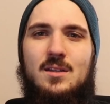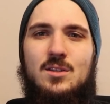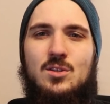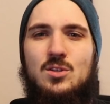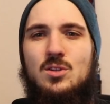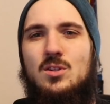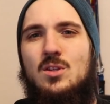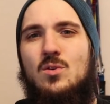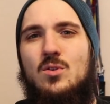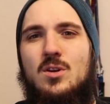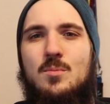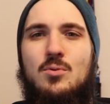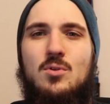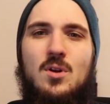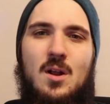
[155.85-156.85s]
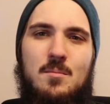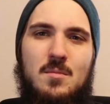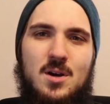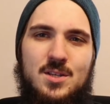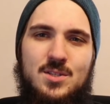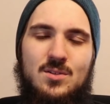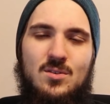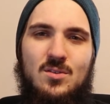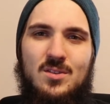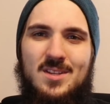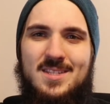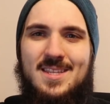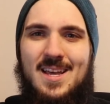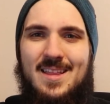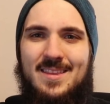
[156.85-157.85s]
in order to put on muscle,
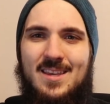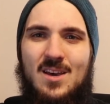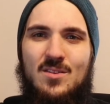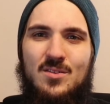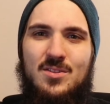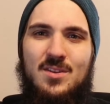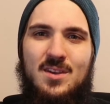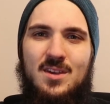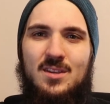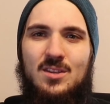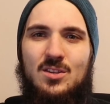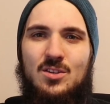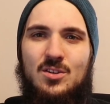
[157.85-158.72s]
this, that, and the other thing,